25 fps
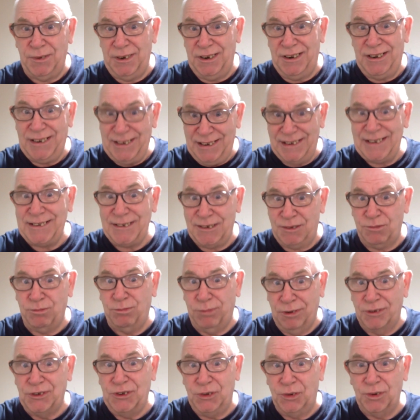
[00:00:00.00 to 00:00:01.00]
but
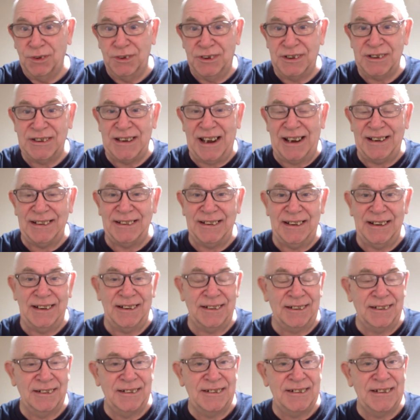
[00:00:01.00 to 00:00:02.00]
it's once you understand it
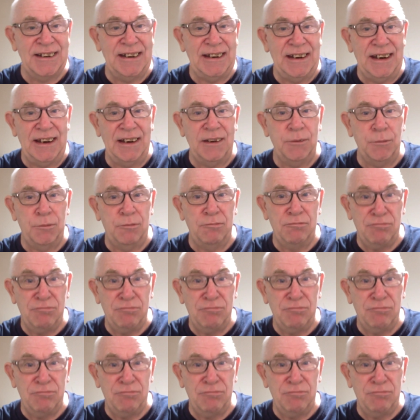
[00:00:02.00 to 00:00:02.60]
and can see it,